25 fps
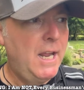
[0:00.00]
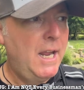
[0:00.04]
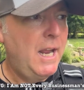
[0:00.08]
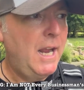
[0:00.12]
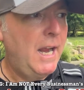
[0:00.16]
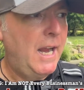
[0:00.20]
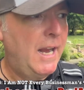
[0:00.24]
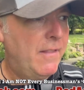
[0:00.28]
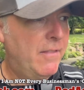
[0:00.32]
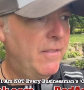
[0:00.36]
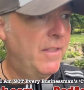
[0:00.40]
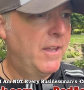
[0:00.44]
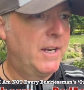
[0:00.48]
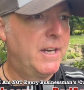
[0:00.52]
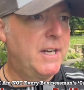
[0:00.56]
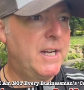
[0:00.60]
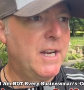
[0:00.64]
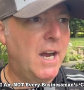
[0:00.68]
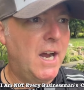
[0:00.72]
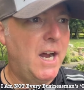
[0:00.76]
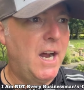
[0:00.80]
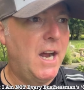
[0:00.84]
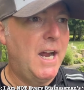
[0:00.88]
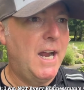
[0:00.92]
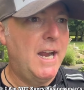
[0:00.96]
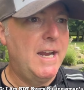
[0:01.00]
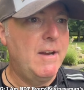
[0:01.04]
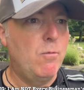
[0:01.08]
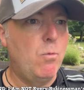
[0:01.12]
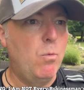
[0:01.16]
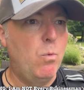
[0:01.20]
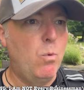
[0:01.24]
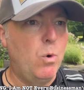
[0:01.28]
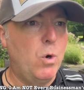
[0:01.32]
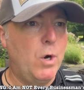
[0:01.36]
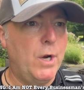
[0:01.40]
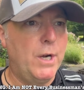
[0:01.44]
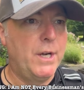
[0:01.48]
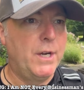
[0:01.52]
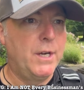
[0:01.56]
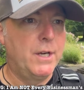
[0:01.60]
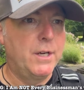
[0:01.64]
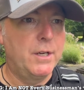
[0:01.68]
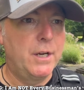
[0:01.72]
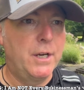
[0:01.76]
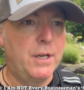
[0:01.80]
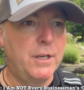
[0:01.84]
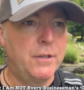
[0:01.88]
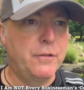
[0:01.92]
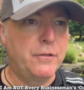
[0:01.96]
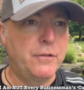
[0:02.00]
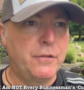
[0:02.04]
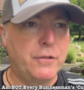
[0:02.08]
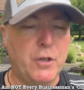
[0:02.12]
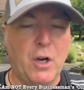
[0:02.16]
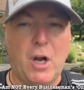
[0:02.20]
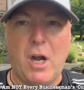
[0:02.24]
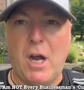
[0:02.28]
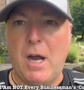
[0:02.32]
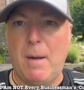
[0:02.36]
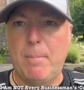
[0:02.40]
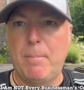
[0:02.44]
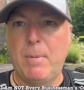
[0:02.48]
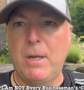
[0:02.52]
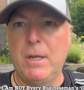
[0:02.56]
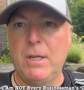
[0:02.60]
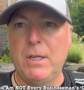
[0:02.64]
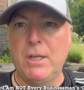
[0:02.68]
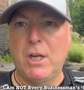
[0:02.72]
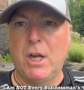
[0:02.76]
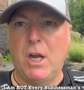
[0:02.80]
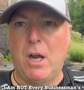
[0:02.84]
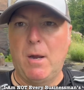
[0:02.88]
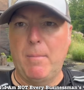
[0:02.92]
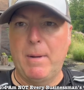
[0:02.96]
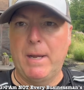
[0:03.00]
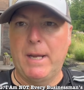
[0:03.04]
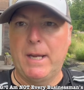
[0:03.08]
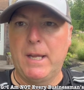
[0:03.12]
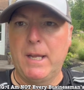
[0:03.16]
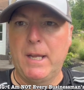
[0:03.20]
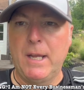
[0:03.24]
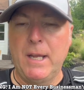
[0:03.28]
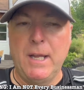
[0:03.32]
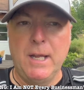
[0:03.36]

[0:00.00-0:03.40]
and the guy wouldn't stop coming.